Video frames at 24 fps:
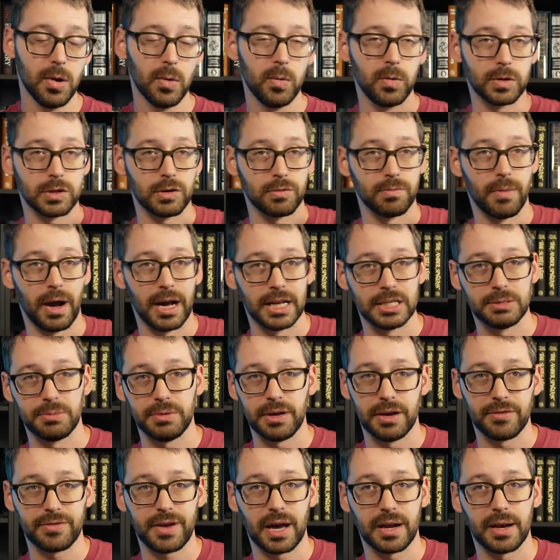which reminds
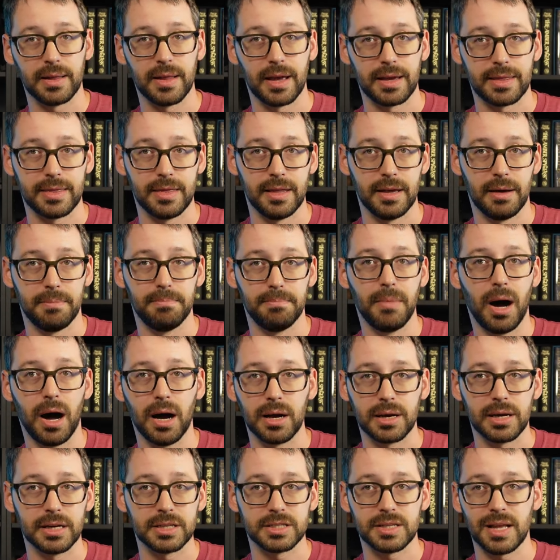me of kind of like the
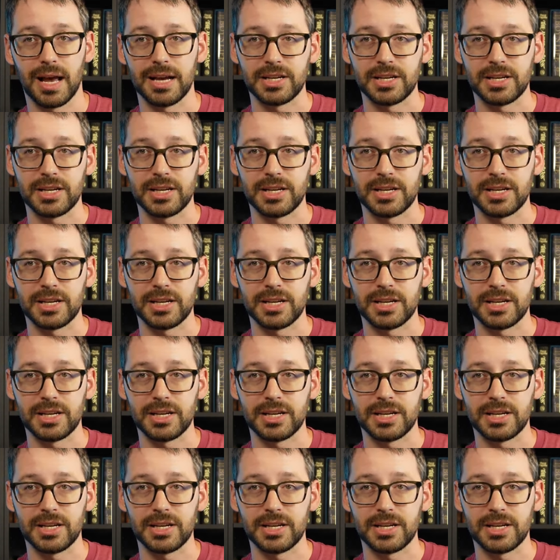manga